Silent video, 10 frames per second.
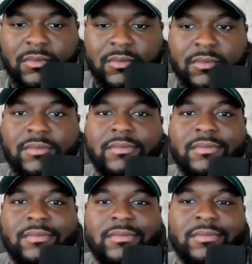
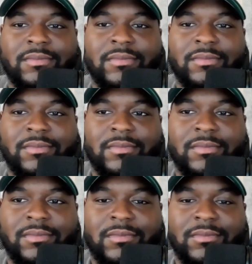
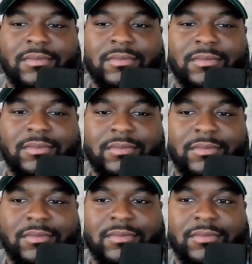
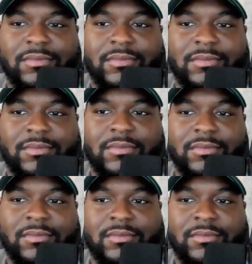
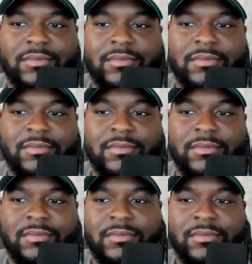
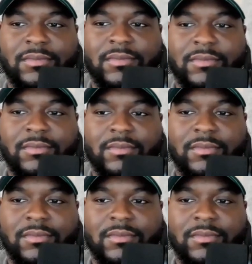(not speaking)